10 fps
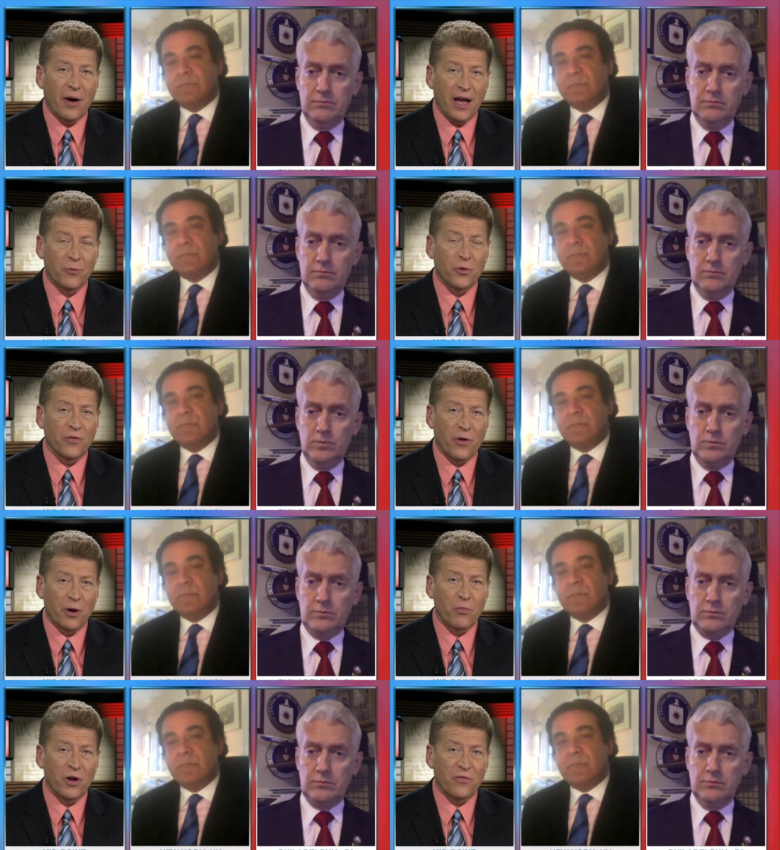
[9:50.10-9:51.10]
Speaker 1: Edward,
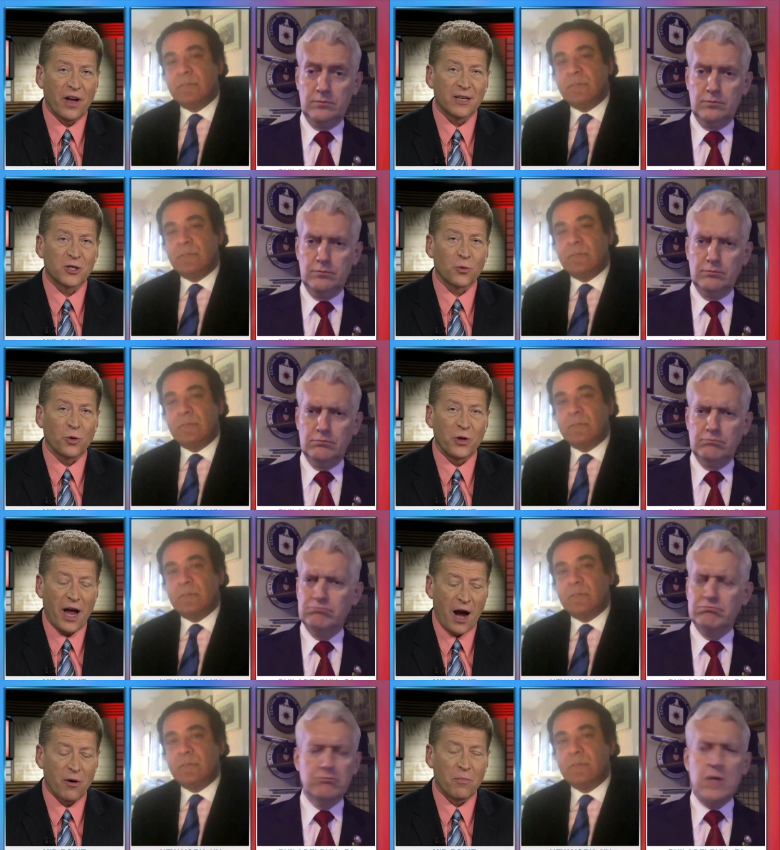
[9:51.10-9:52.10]
very brief answer. Would the
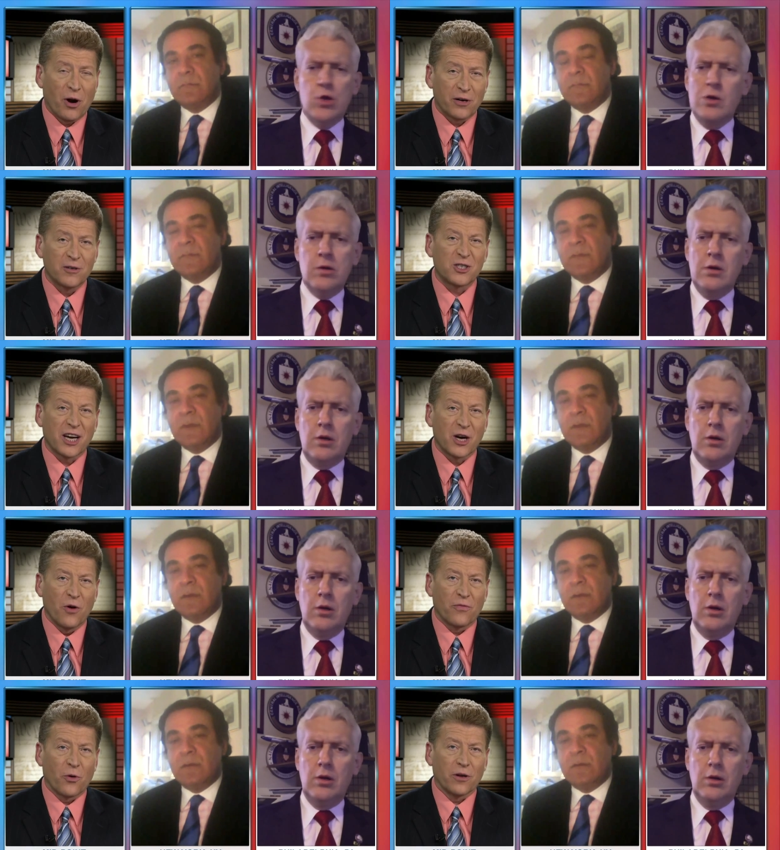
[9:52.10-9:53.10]
Arab partners say
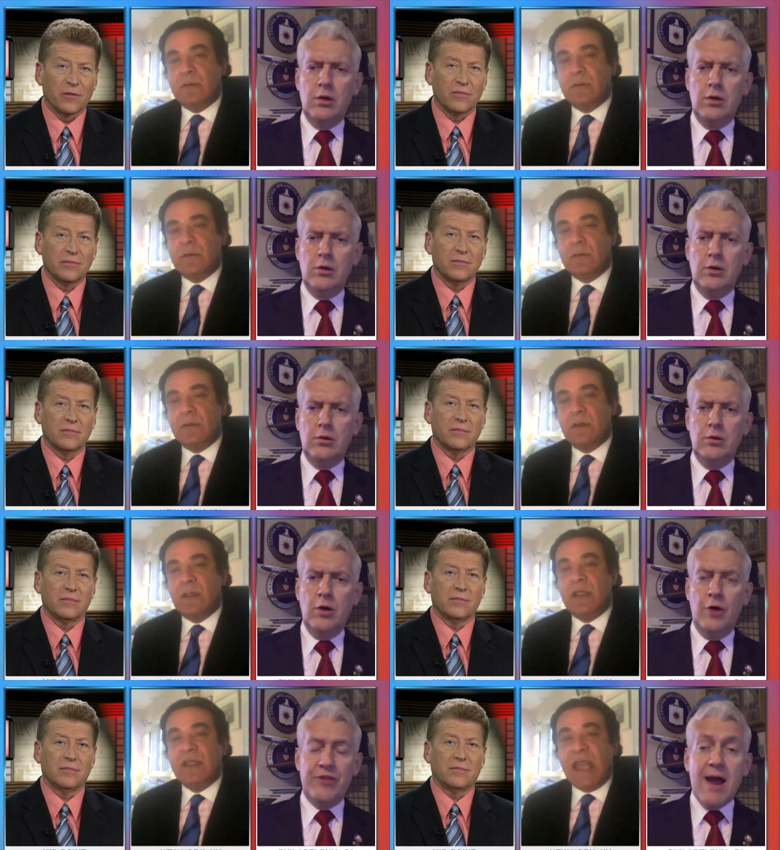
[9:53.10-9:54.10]
go for it?
Speaker 2: Oh,
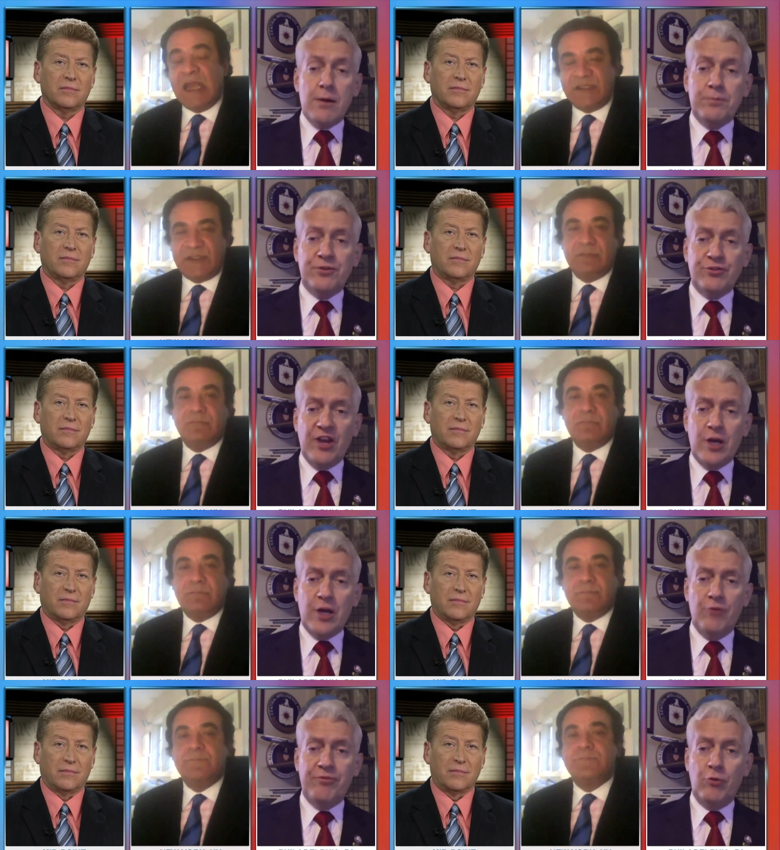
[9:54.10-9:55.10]
the Arabs yes. will say go
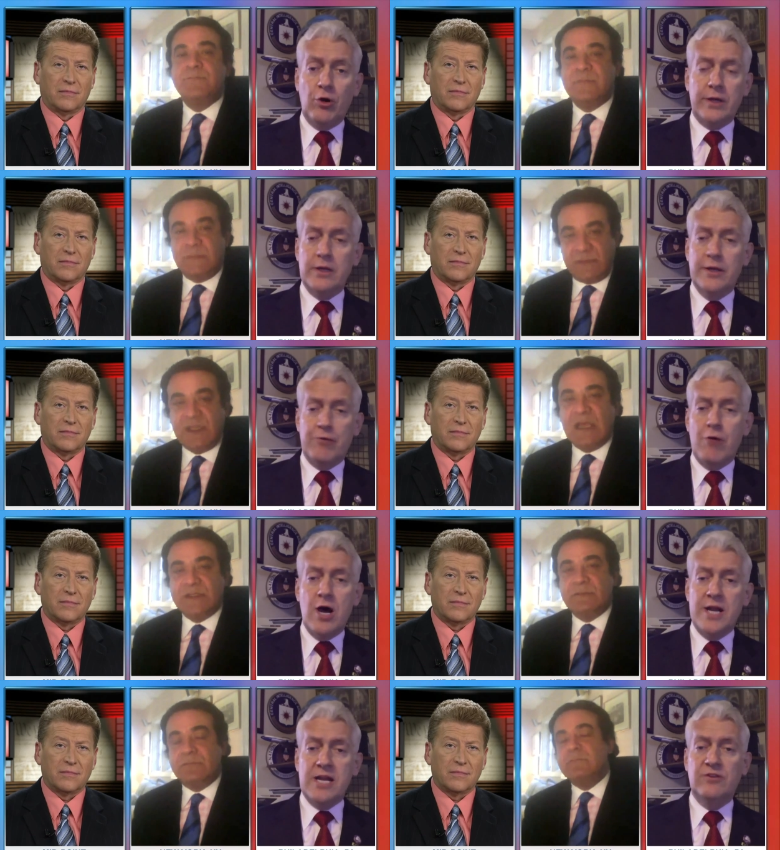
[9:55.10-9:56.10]
for it, and the
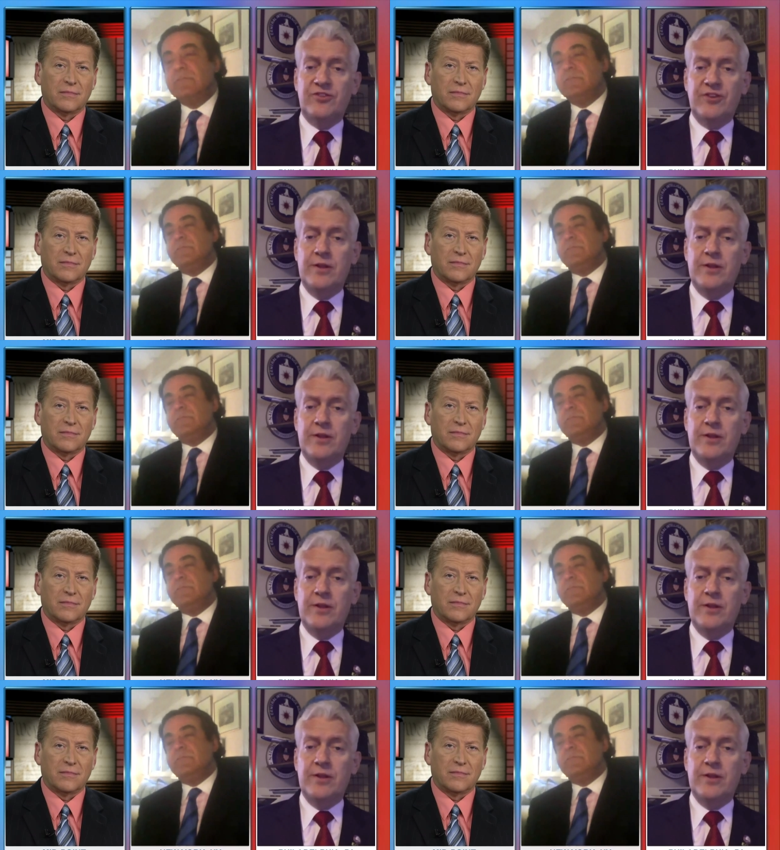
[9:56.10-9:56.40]
Iranians yes. and the